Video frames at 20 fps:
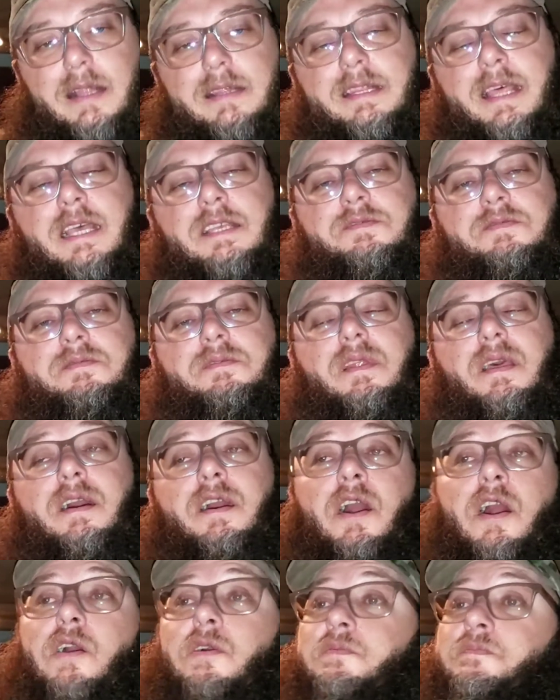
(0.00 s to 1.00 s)
Thanks.
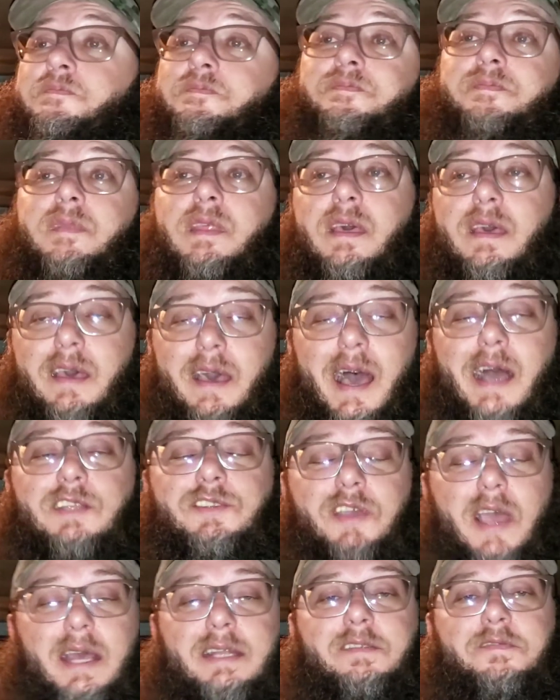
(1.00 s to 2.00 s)
Oh, I
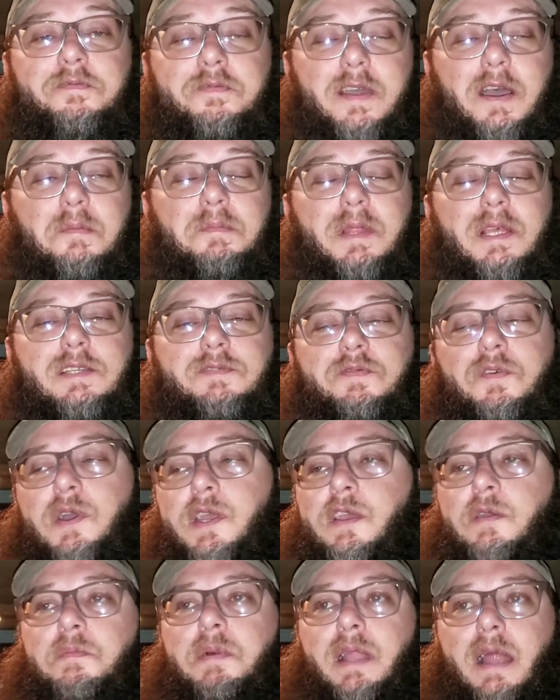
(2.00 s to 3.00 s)
tried to film this for
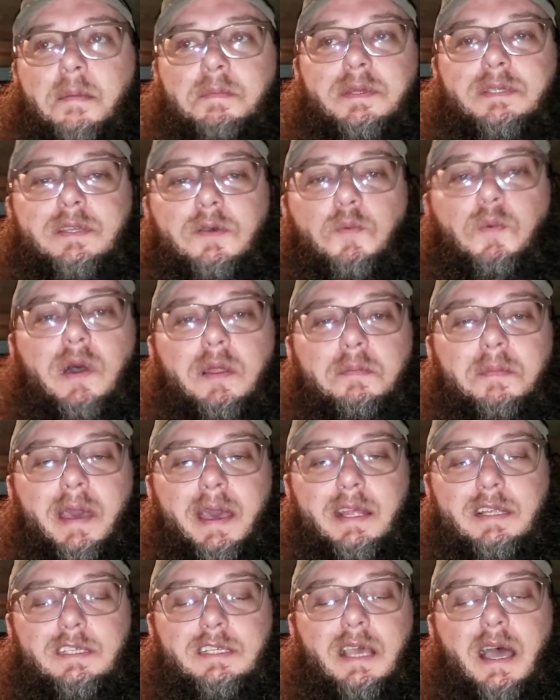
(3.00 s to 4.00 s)
you, but I'm just a
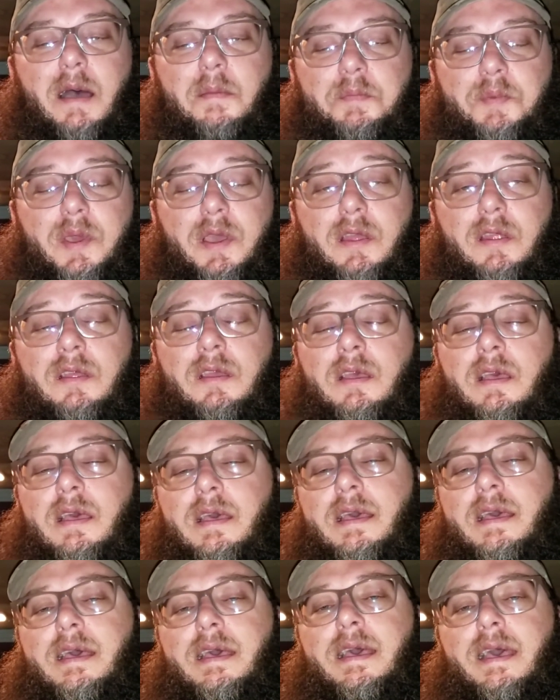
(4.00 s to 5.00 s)
one-man shop here.
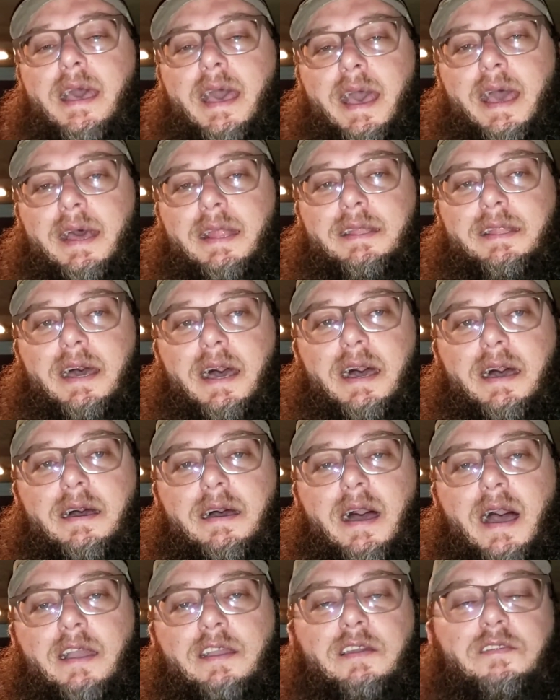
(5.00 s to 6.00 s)
And
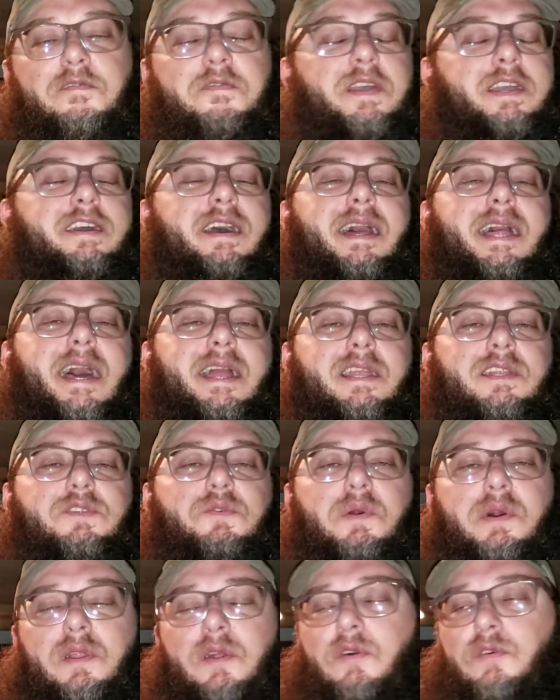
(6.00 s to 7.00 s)
I couldn't figure out how to
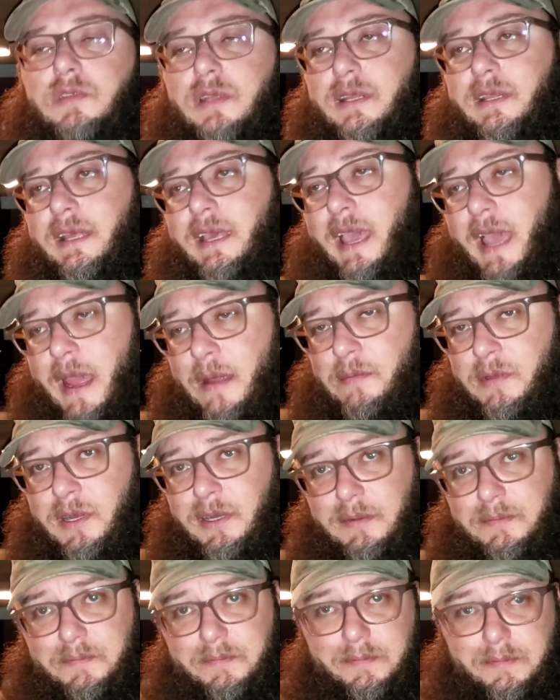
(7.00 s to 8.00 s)
do it holding the camera,
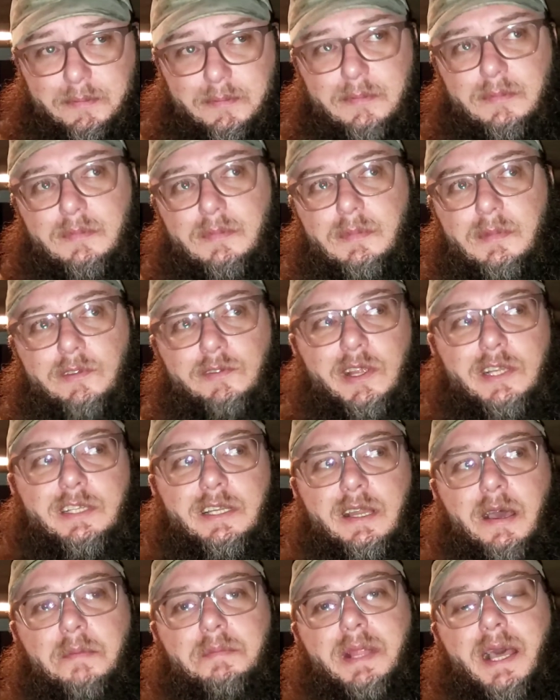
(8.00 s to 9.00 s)

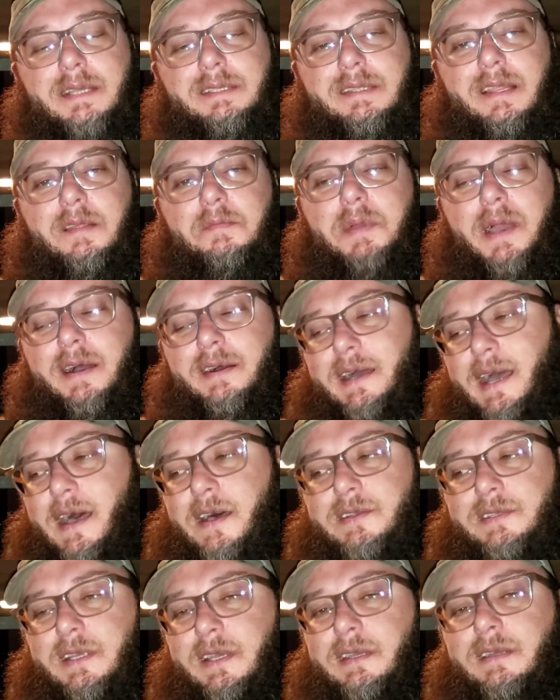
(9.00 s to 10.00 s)
reaching up next to the bell
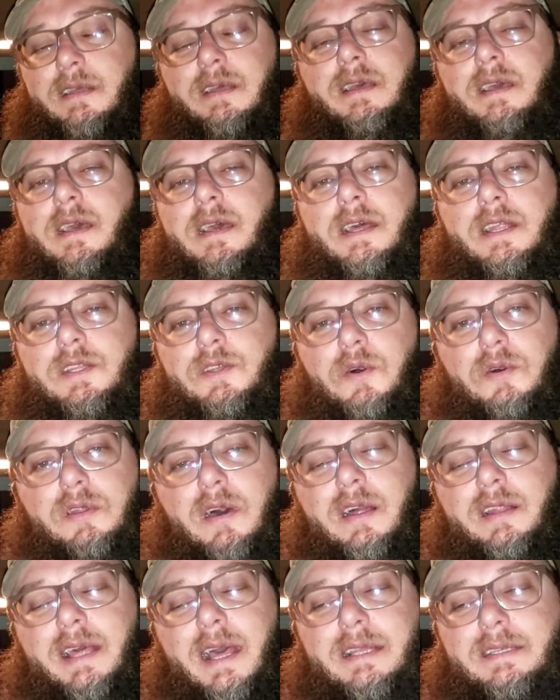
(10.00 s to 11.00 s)
housing, doing
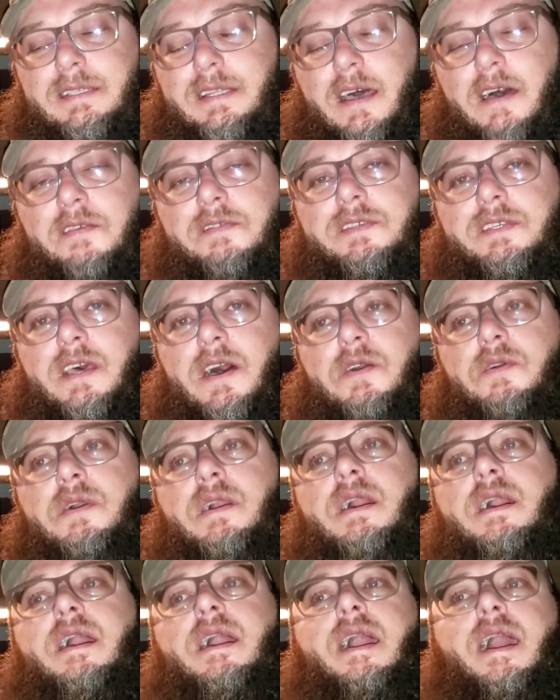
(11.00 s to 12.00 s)
all that stuff. So
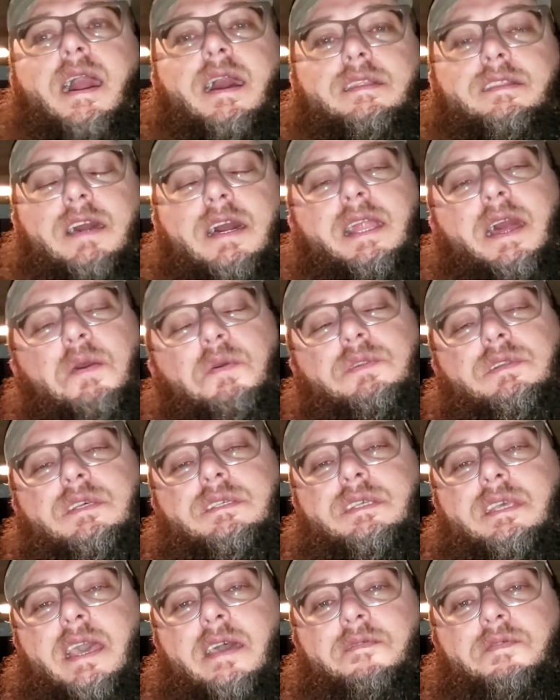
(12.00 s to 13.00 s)
I thought I would
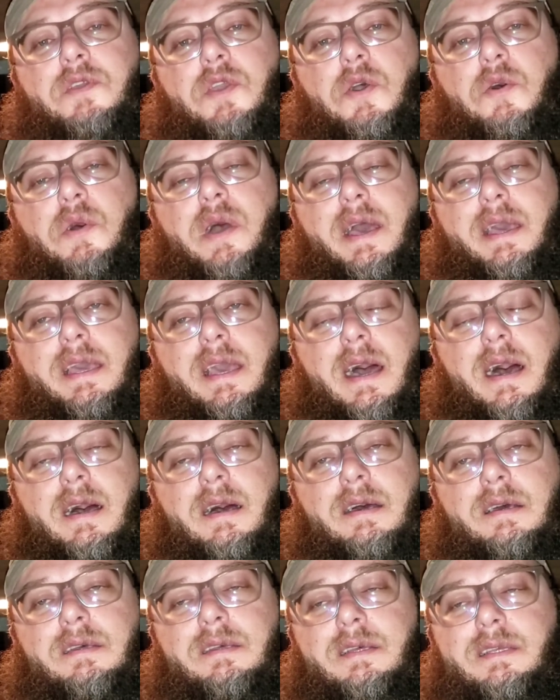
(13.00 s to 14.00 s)
just give you
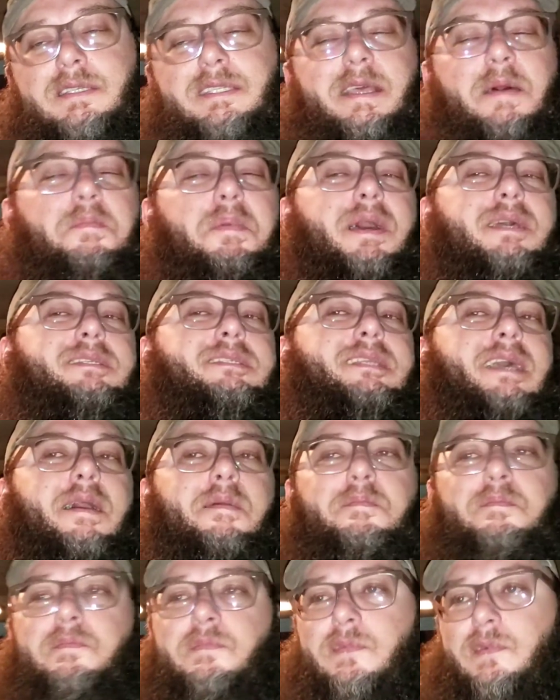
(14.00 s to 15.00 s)
a step-by-step,
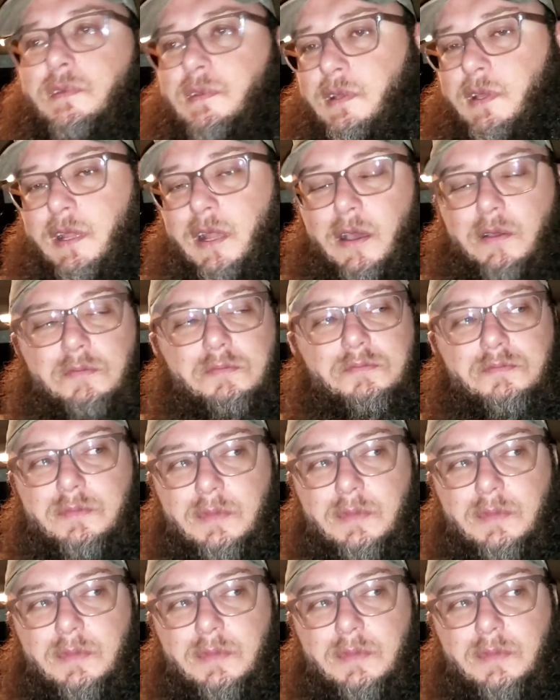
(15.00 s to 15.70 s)
you know,